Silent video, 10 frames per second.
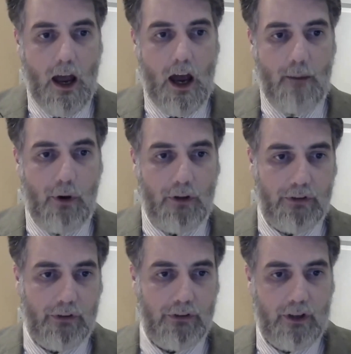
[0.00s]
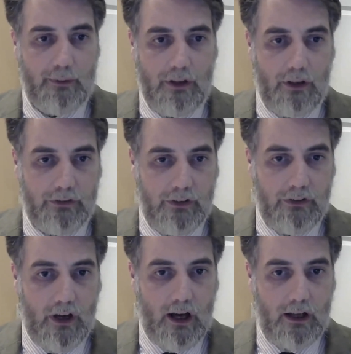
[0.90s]
Apostles can be lost
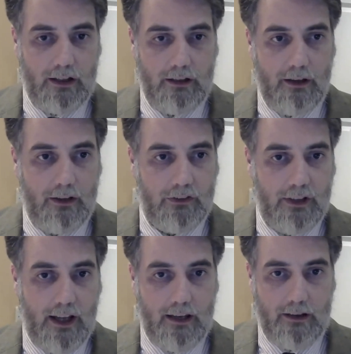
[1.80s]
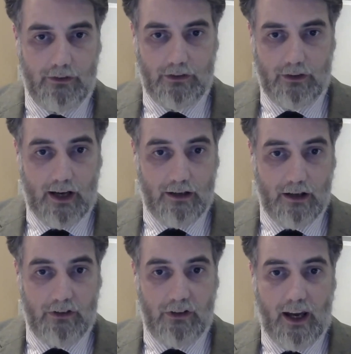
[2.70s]
entirely, slaves can
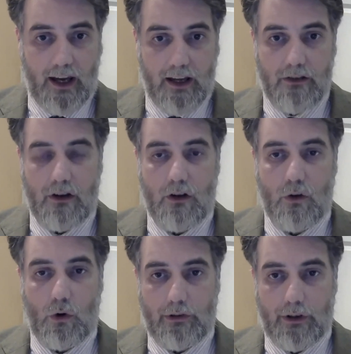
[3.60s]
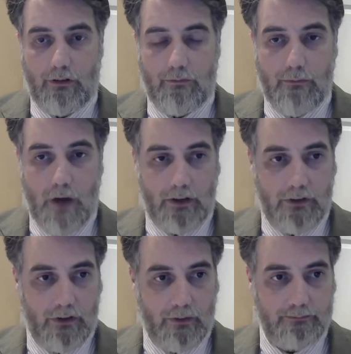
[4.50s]
attain the glory of
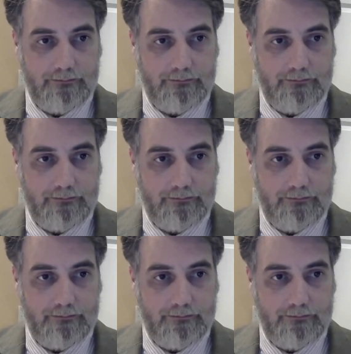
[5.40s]
martyrdom.